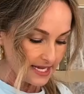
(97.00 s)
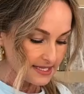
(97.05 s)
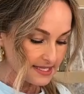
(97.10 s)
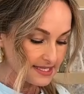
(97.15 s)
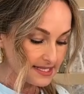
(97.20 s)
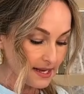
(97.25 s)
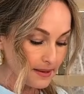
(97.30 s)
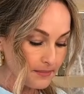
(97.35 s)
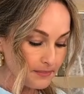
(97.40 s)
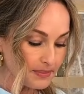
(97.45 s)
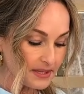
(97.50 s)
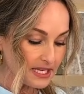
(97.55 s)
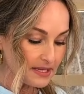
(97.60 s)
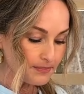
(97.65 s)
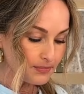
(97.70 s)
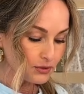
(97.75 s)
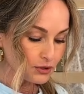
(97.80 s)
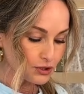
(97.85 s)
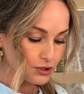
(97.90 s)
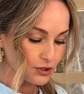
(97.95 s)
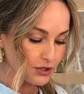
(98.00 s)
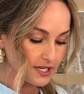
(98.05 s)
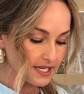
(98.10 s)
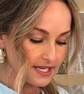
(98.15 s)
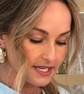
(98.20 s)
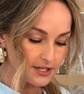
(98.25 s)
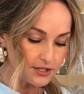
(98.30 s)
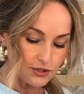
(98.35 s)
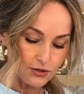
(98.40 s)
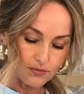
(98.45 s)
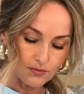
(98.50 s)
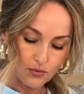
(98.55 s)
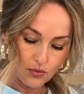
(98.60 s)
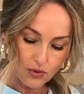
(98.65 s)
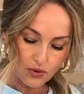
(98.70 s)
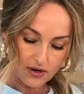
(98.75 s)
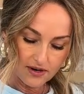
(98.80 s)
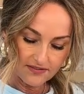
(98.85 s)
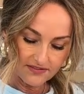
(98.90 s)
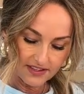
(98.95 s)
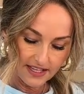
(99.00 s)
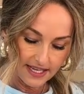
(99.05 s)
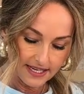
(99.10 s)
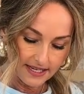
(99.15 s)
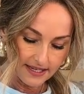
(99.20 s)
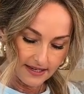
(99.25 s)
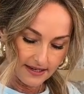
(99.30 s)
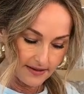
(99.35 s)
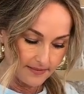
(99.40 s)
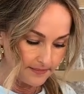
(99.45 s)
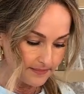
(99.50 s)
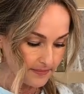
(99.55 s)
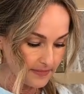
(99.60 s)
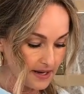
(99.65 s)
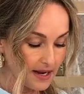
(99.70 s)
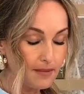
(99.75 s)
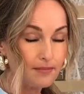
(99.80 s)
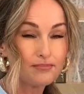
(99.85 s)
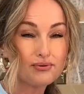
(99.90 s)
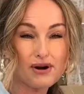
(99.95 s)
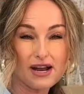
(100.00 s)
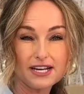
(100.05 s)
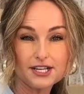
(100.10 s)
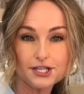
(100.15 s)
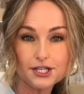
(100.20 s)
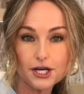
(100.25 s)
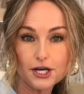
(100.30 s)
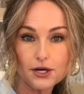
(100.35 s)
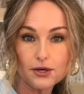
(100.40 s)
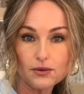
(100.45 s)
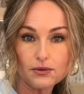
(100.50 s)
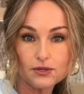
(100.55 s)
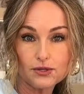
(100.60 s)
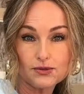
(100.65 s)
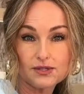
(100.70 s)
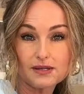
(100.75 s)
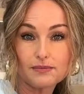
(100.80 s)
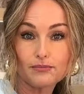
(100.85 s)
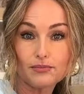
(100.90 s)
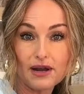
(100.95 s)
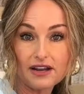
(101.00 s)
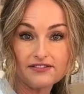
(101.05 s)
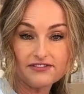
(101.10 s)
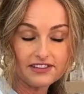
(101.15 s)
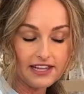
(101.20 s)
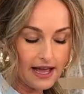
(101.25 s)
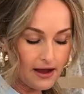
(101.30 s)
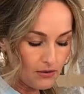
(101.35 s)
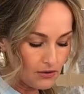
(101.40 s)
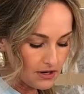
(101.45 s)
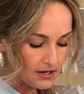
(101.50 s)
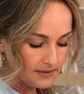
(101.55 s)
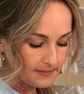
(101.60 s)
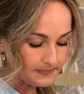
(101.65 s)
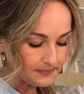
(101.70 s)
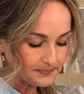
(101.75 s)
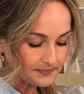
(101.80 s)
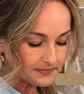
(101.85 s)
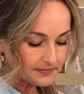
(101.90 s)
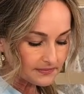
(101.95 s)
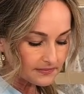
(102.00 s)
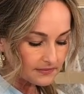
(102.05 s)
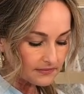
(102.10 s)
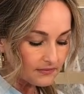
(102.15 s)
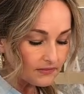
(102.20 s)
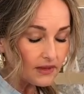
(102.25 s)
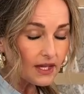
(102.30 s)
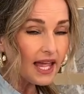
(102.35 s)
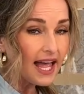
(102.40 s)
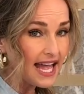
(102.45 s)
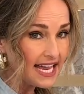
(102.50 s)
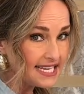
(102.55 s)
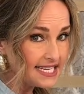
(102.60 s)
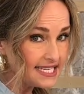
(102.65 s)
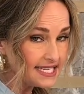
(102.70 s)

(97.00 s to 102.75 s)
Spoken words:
Some people turn it into more of like a bread dough using bread flour and